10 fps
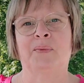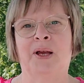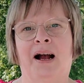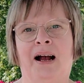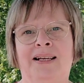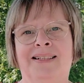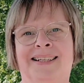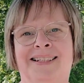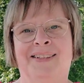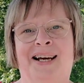behind
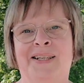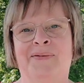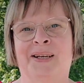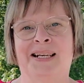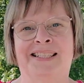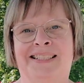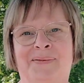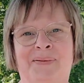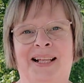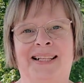and finish
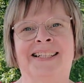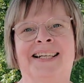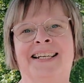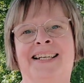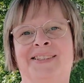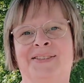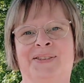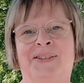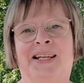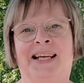something that I had done
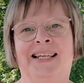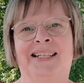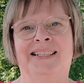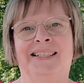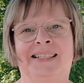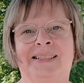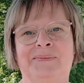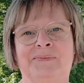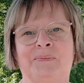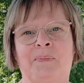during the day.
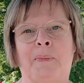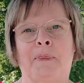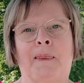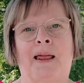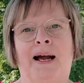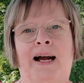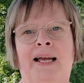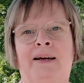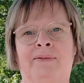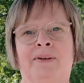I
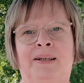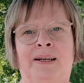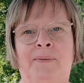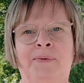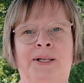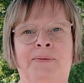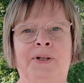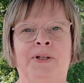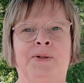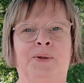have loved
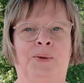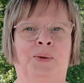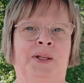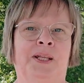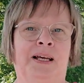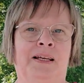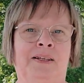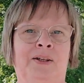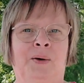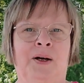everything to do with,
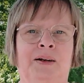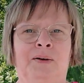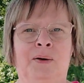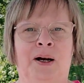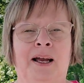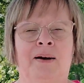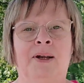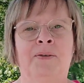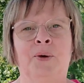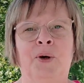I have
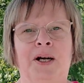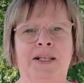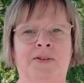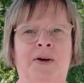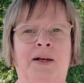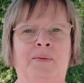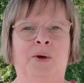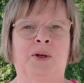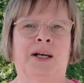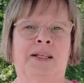loved all kinds of
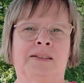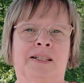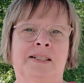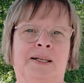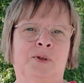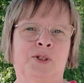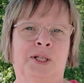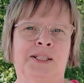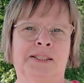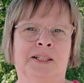handwork since I was a
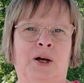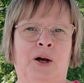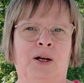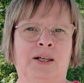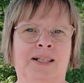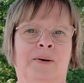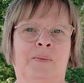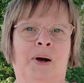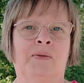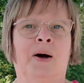little girl.
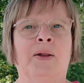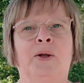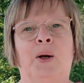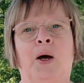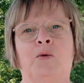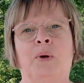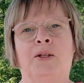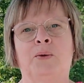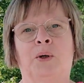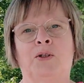My father allowed me
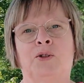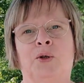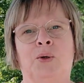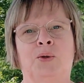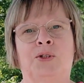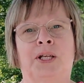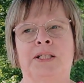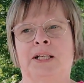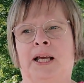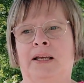to also use
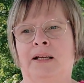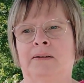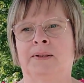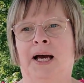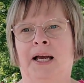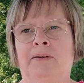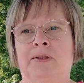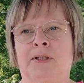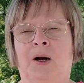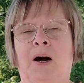things like
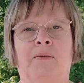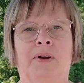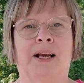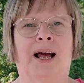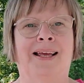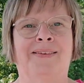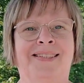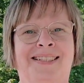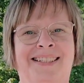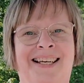knives, carving knives.